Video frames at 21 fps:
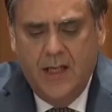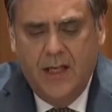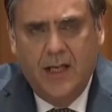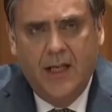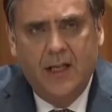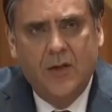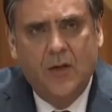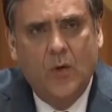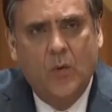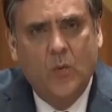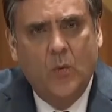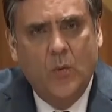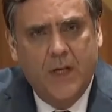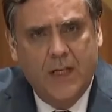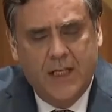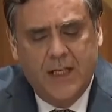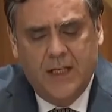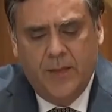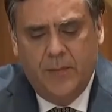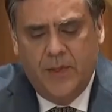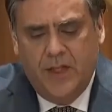And they're
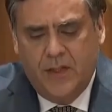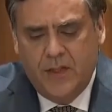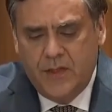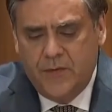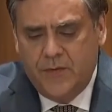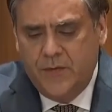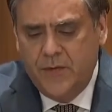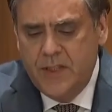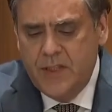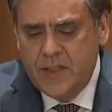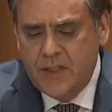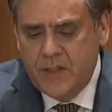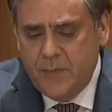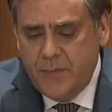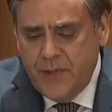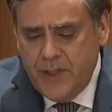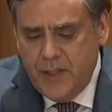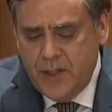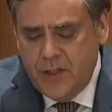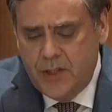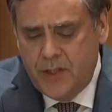winning because free
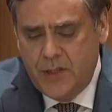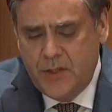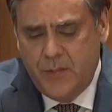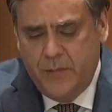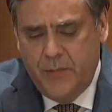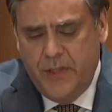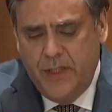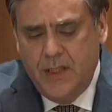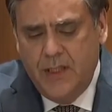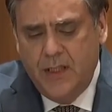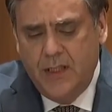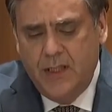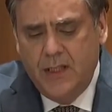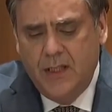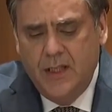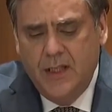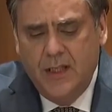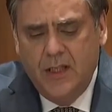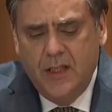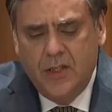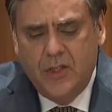speech is being
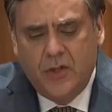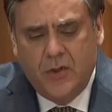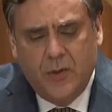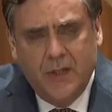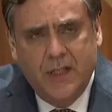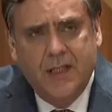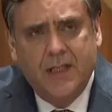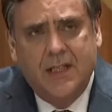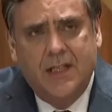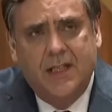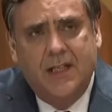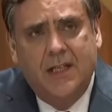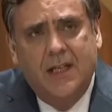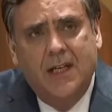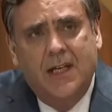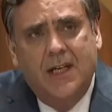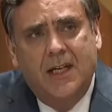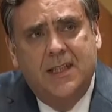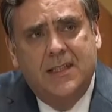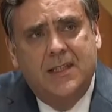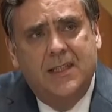treated
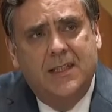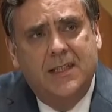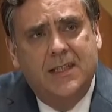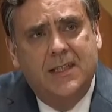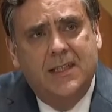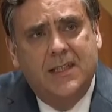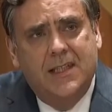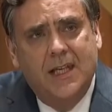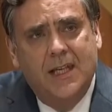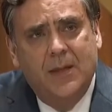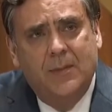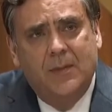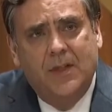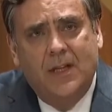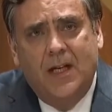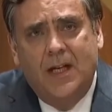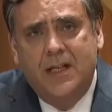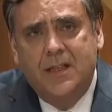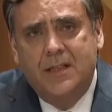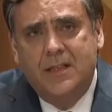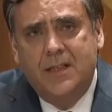as a
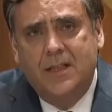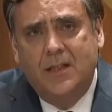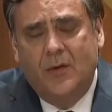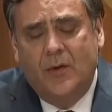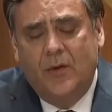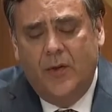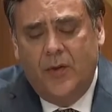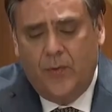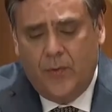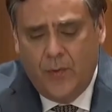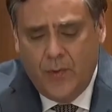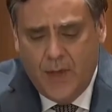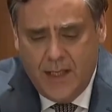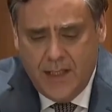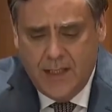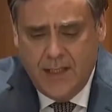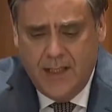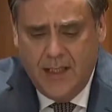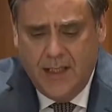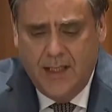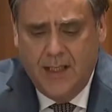destabilizing or
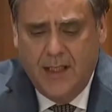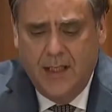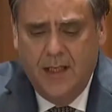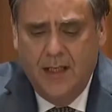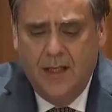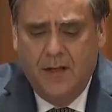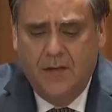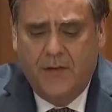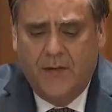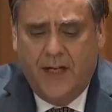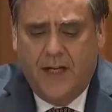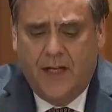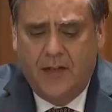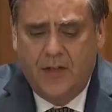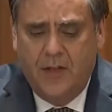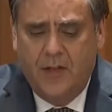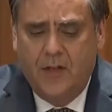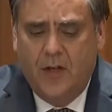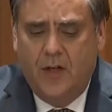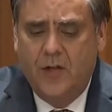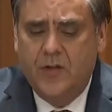threatening
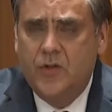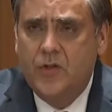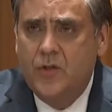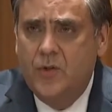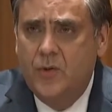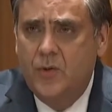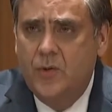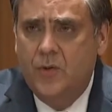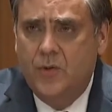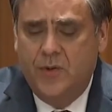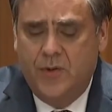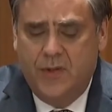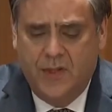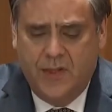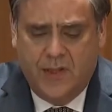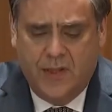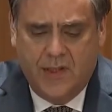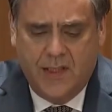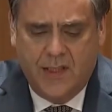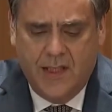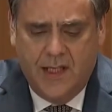factor in our schools and
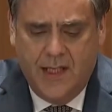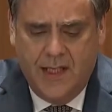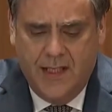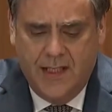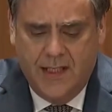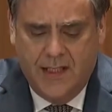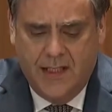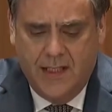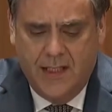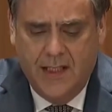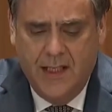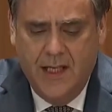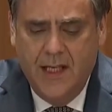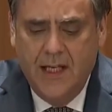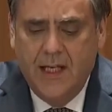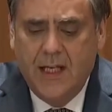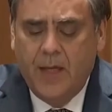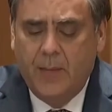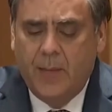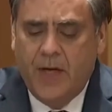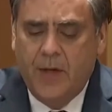society.
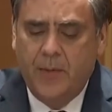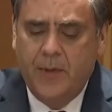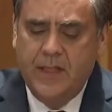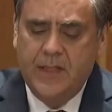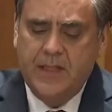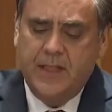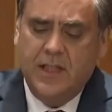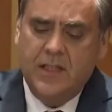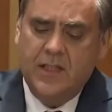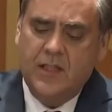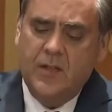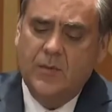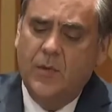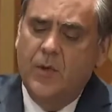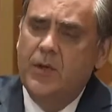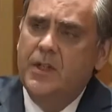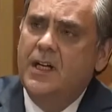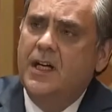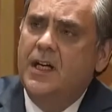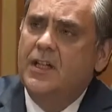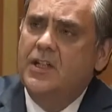In my written
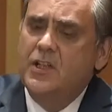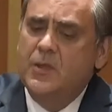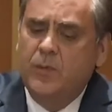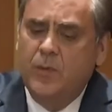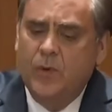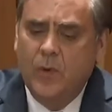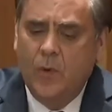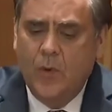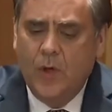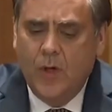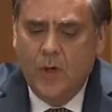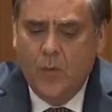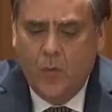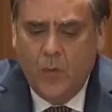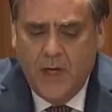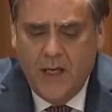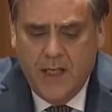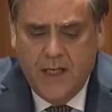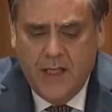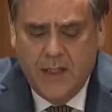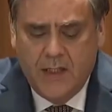testimony, I explore
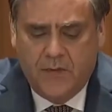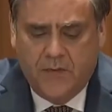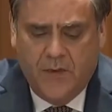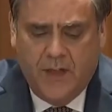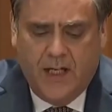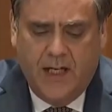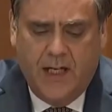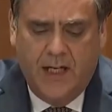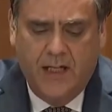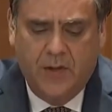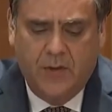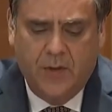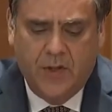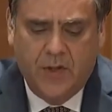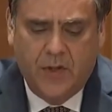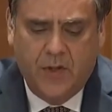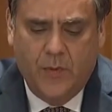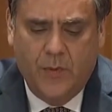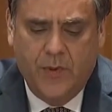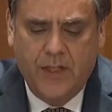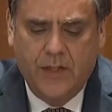ways for
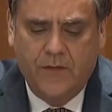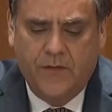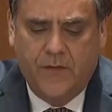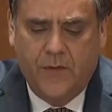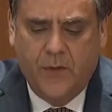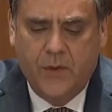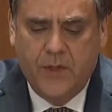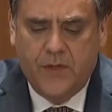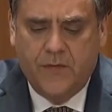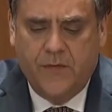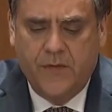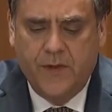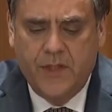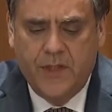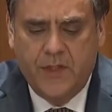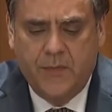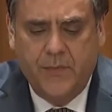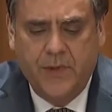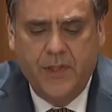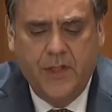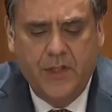Congress to reinforce
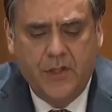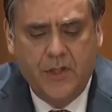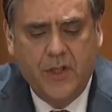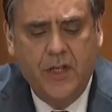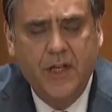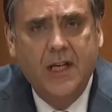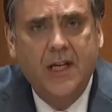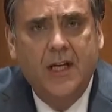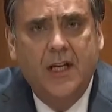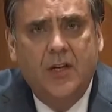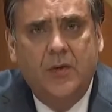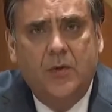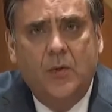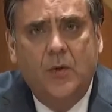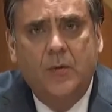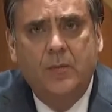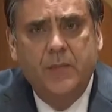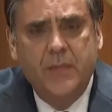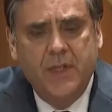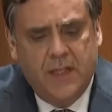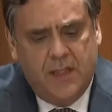free speech
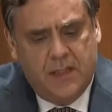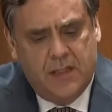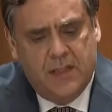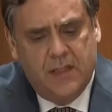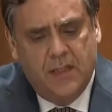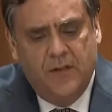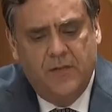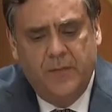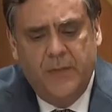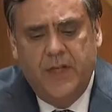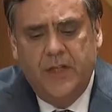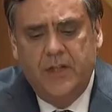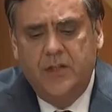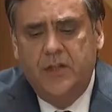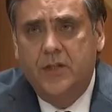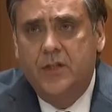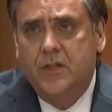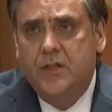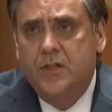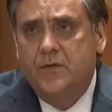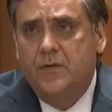through a mix of
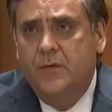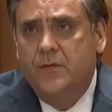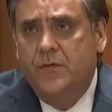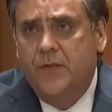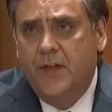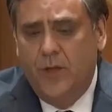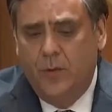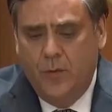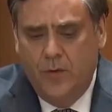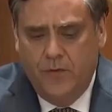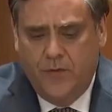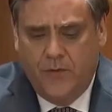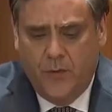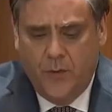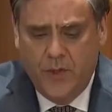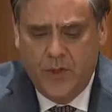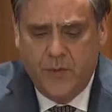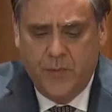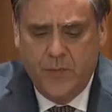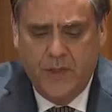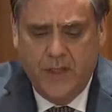measures from federal
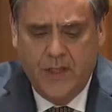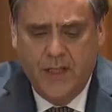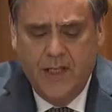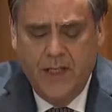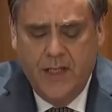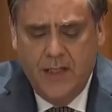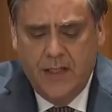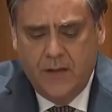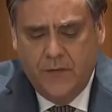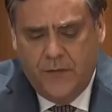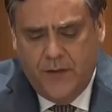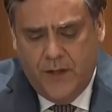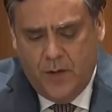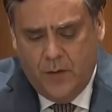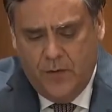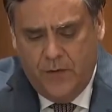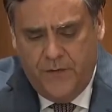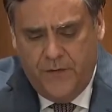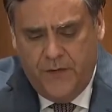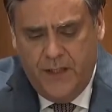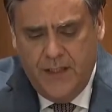enforcement to
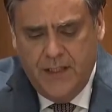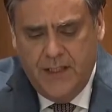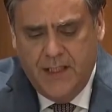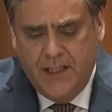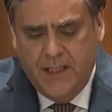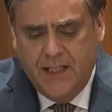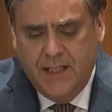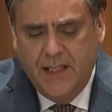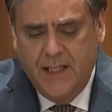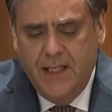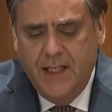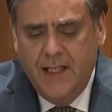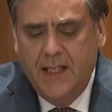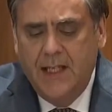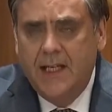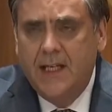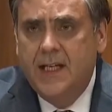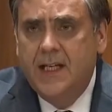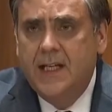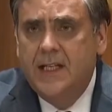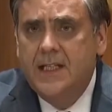federal funding.
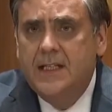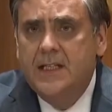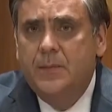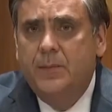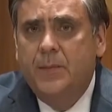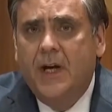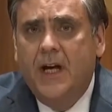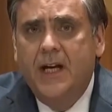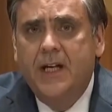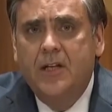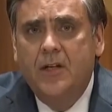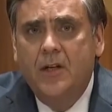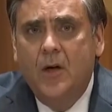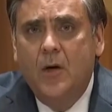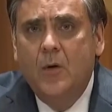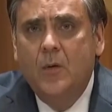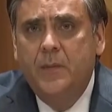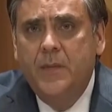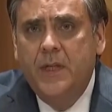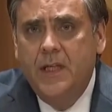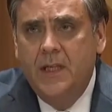It is by
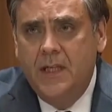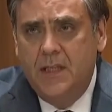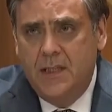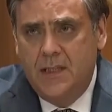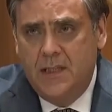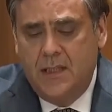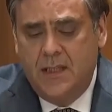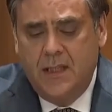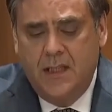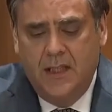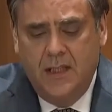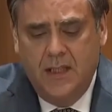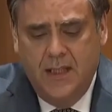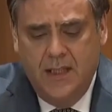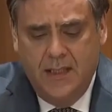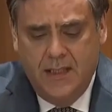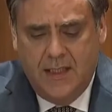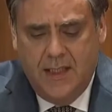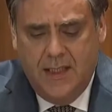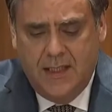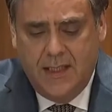no means an
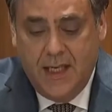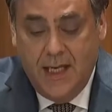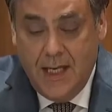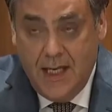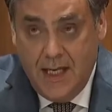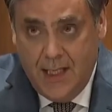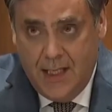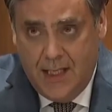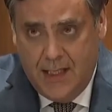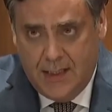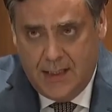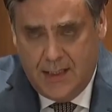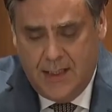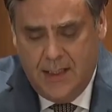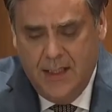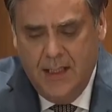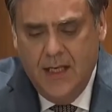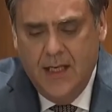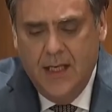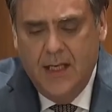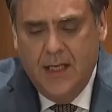easy
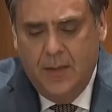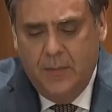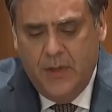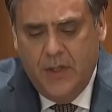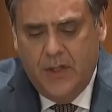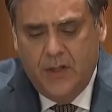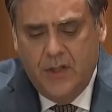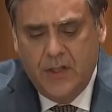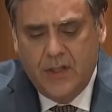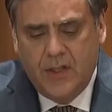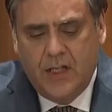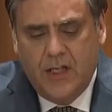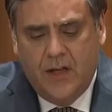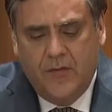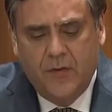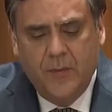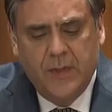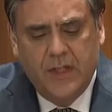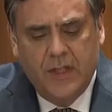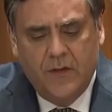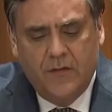task because
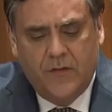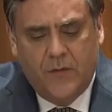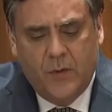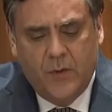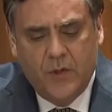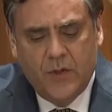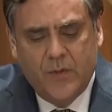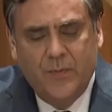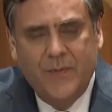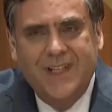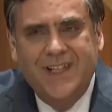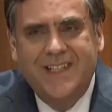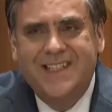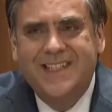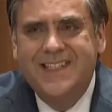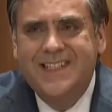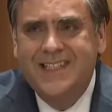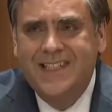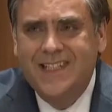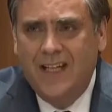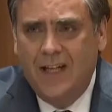government enforcement
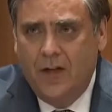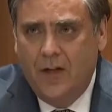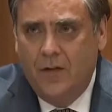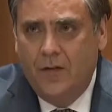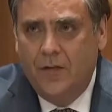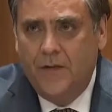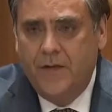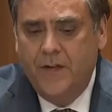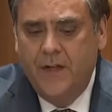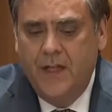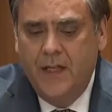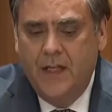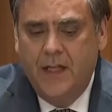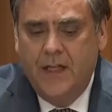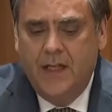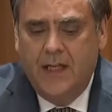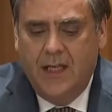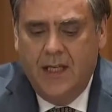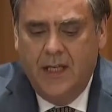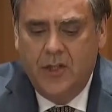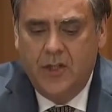itself
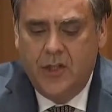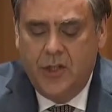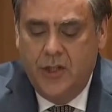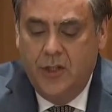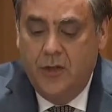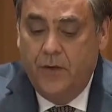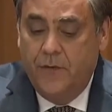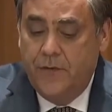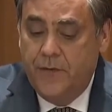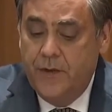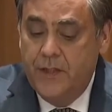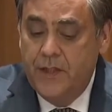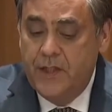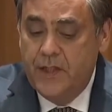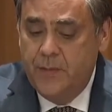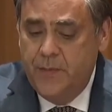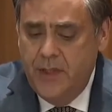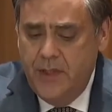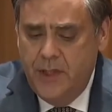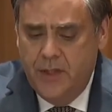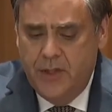can chill free
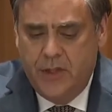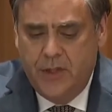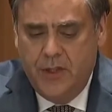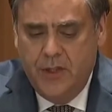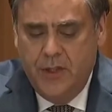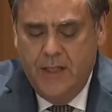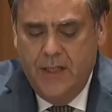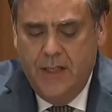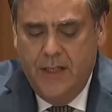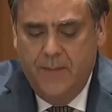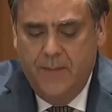speech.